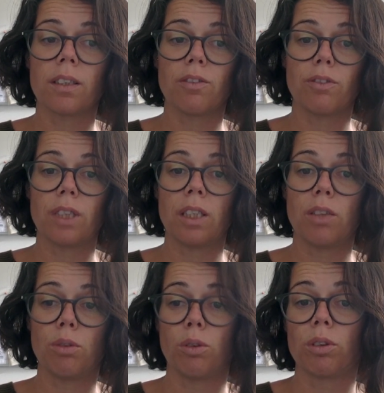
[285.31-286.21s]
if really
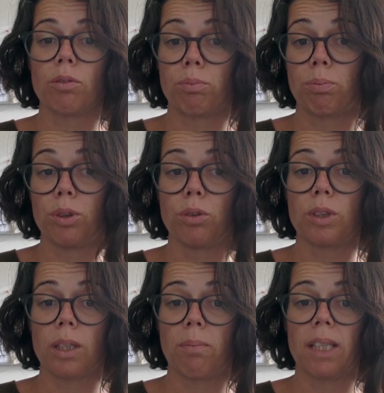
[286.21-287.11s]
you don't
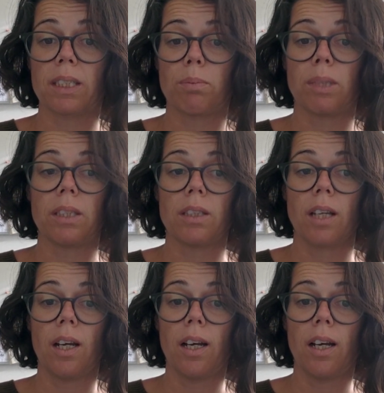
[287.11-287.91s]
produce a masterpiece